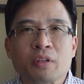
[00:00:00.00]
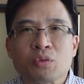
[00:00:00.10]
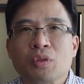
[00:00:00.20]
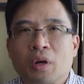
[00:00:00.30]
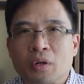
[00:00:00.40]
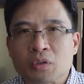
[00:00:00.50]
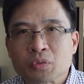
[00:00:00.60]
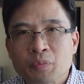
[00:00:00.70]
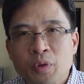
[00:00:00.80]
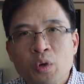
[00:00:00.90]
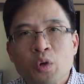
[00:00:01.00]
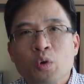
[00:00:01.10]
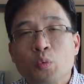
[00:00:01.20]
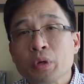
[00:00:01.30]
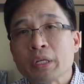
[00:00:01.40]
and 2 daughters.
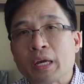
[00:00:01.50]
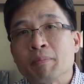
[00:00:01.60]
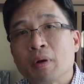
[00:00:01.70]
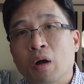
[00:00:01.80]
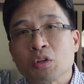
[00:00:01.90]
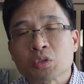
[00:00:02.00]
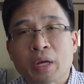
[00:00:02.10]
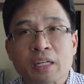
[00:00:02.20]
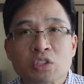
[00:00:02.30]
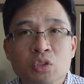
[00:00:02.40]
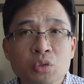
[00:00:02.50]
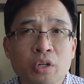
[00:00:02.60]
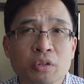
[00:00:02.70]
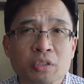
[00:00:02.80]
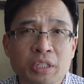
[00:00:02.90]
William also has 2
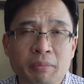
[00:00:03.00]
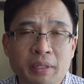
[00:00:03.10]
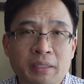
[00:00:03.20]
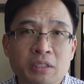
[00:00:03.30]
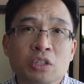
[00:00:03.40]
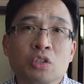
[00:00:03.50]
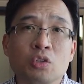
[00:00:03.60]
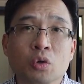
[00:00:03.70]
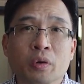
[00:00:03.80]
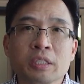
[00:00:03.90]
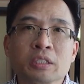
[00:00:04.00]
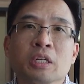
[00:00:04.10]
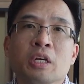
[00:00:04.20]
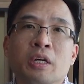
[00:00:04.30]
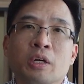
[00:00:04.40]
younger siblings, Doris,
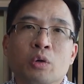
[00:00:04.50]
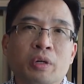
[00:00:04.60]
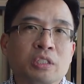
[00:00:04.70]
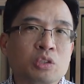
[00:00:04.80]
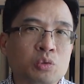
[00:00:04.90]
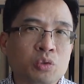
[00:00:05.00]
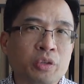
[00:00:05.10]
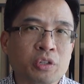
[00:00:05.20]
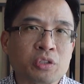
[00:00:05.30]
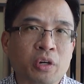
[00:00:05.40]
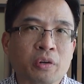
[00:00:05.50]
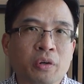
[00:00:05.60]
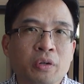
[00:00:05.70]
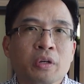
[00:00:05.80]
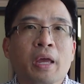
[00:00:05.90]
who is 2 years
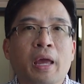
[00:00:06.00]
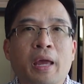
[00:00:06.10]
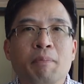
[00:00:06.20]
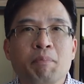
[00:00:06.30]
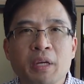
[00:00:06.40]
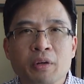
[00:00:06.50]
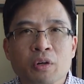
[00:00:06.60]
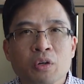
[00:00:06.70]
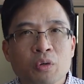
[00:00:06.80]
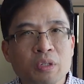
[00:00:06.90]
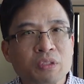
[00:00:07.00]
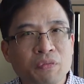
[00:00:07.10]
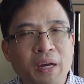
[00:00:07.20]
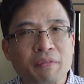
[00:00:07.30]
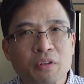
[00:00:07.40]
younger, and Peter, who is
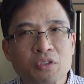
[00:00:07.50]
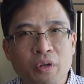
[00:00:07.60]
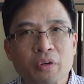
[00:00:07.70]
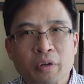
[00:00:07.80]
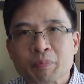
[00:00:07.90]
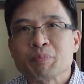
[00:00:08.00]
5 years younger.